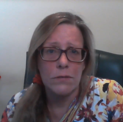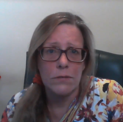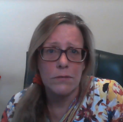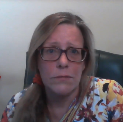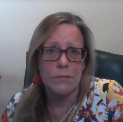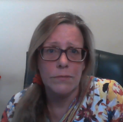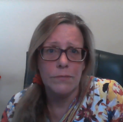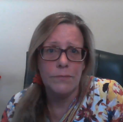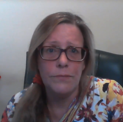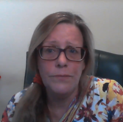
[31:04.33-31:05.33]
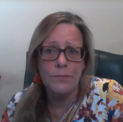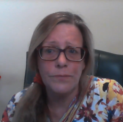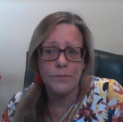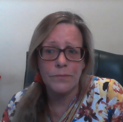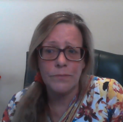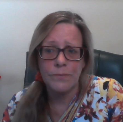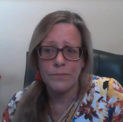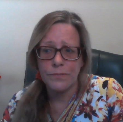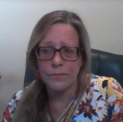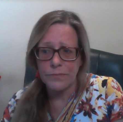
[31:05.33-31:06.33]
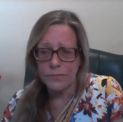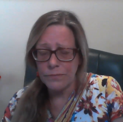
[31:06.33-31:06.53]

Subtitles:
Nobody speaks.